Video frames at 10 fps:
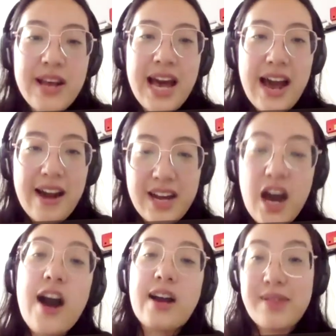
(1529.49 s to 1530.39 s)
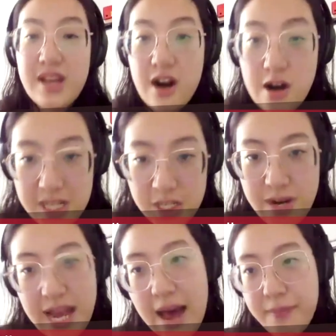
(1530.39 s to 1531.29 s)
how can it augment the art that's
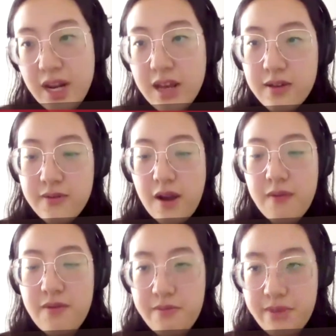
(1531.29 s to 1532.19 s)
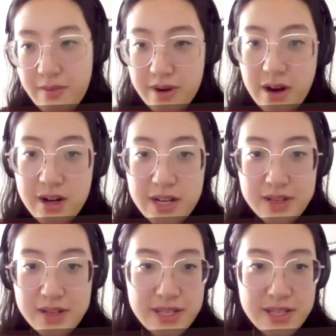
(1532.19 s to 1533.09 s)
already happening from, from human
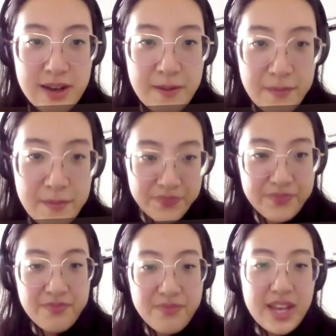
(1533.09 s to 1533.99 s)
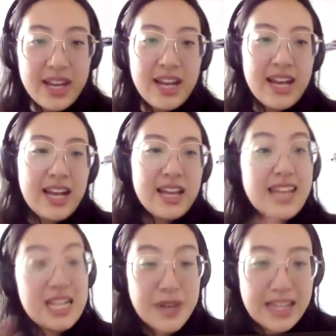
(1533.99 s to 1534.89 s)
artists? And
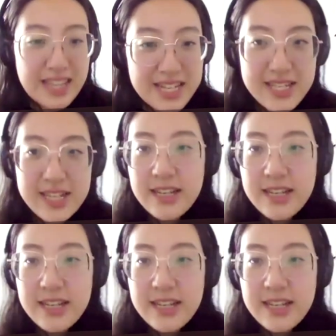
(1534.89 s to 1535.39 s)
last but not least,